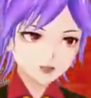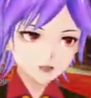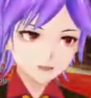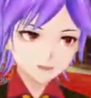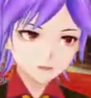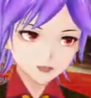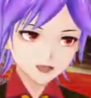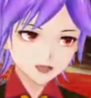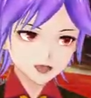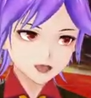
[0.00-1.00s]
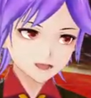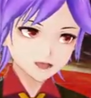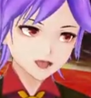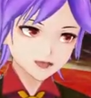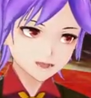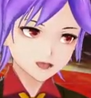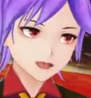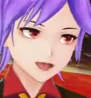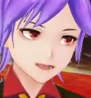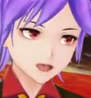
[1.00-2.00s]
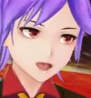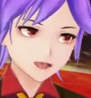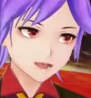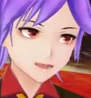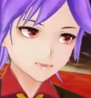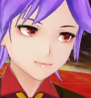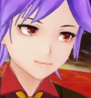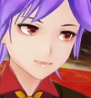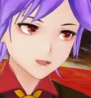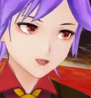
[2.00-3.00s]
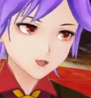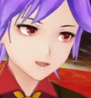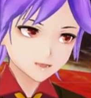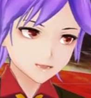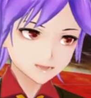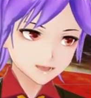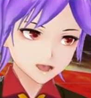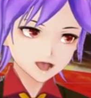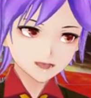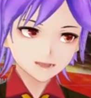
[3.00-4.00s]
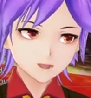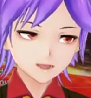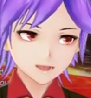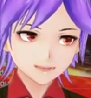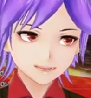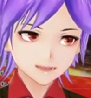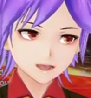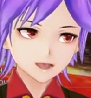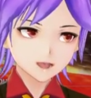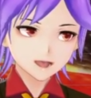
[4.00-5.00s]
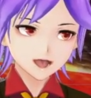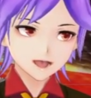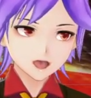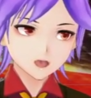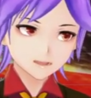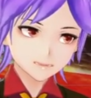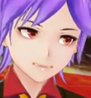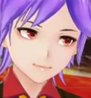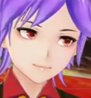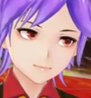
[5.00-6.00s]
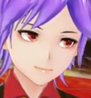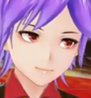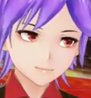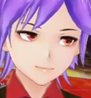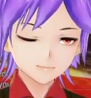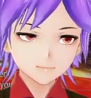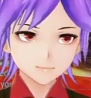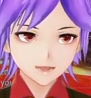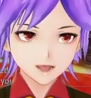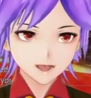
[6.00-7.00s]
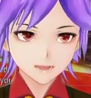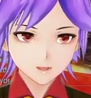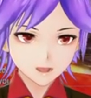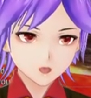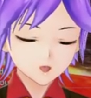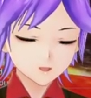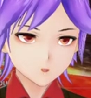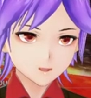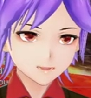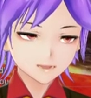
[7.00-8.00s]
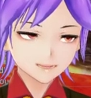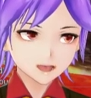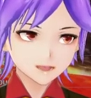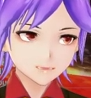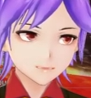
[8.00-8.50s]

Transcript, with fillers: If you look on the minimap right up here, they're marked with the blue triangles, so you know which ones they are.